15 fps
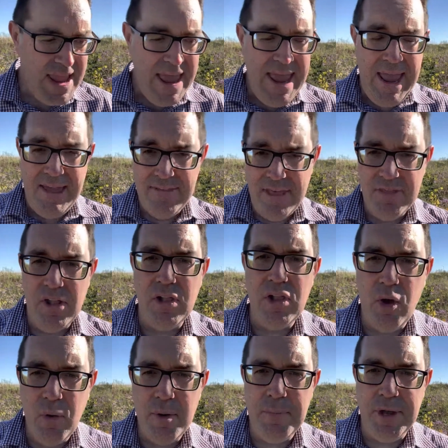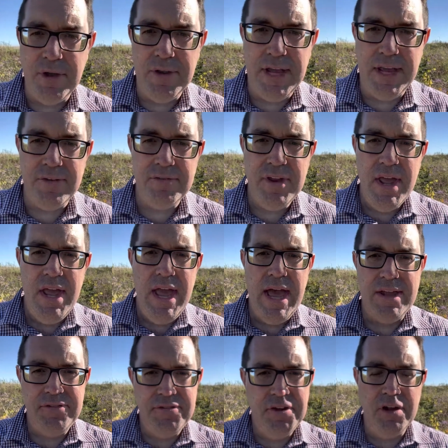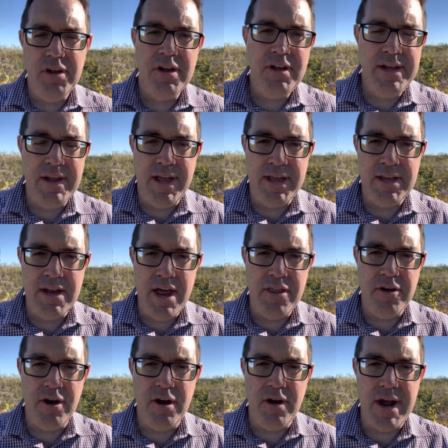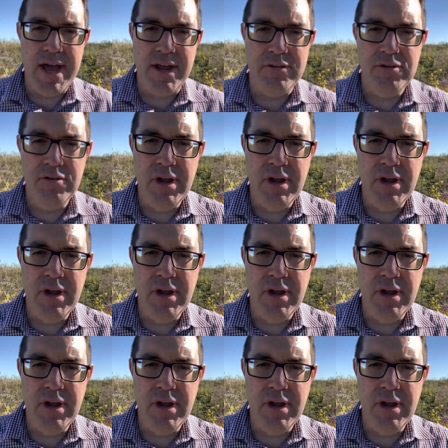And then the lower buildings, it's still looking like another